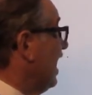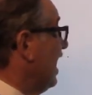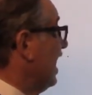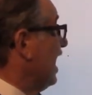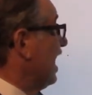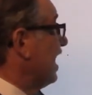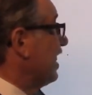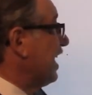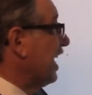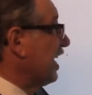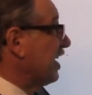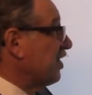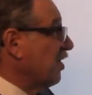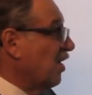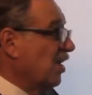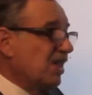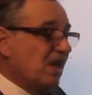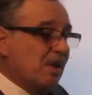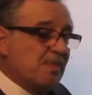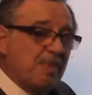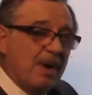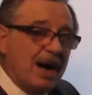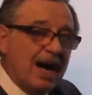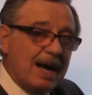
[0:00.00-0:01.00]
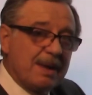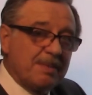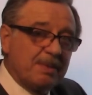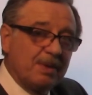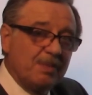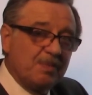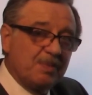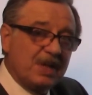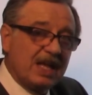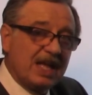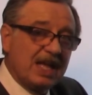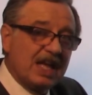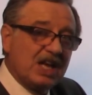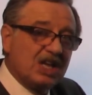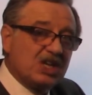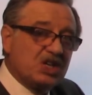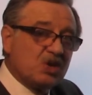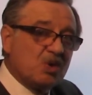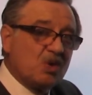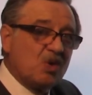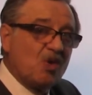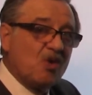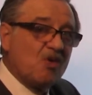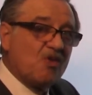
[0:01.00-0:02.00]
They turned the Bible
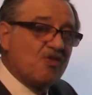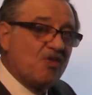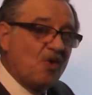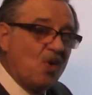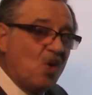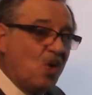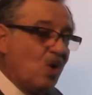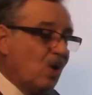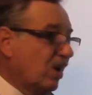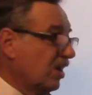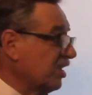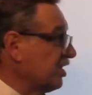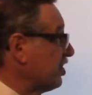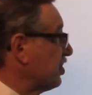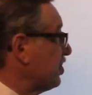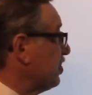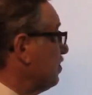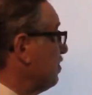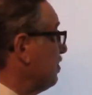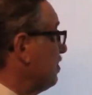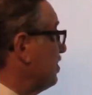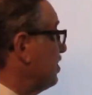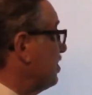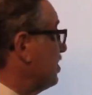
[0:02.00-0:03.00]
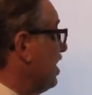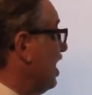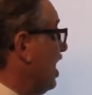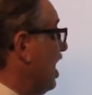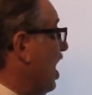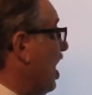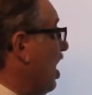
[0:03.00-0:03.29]
into 4 suits